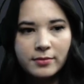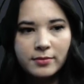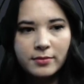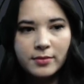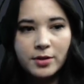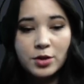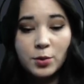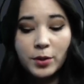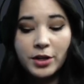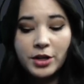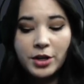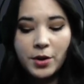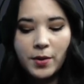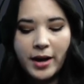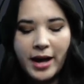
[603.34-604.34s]
So we're going to
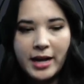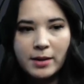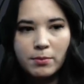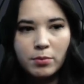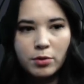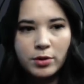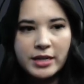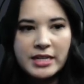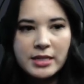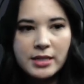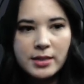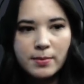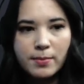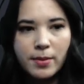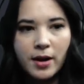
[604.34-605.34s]
go ahead and
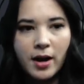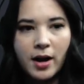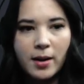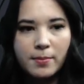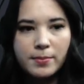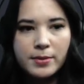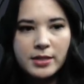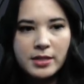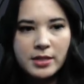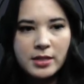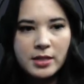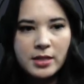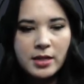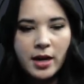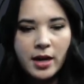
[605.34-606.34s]
print popped
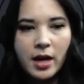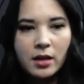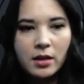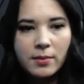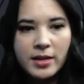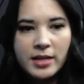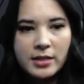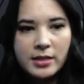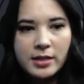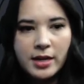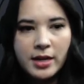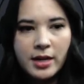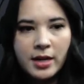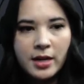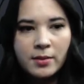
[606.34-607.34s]
element
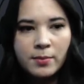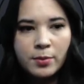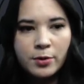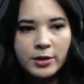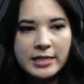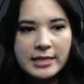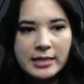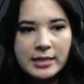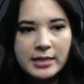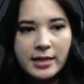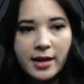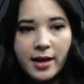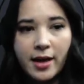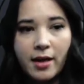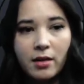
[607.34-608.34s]
and print
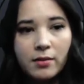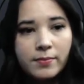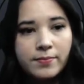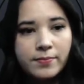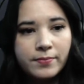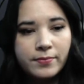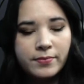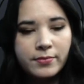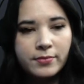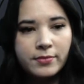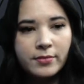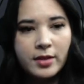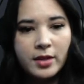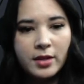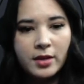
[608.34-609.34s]
L.
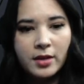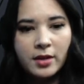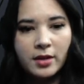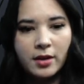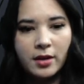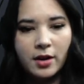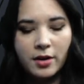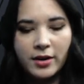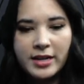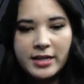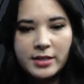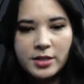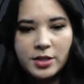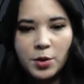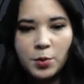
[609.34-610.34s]
All
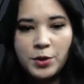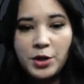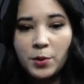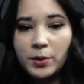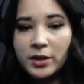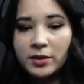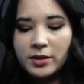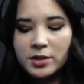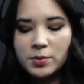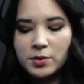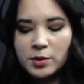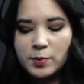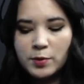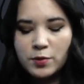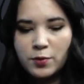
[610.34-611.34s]
right, so we know what our list
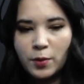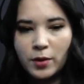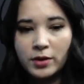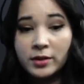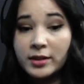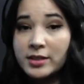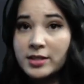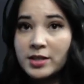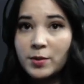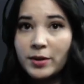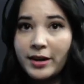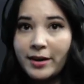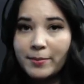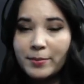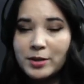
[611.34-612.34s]
was before. Let's see what
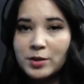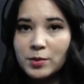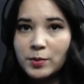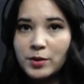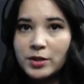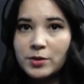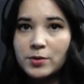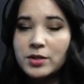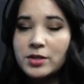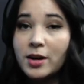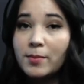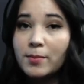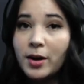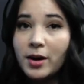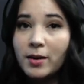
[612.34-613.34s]
happens when we use
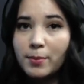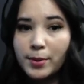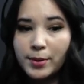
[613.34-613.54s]
.pop.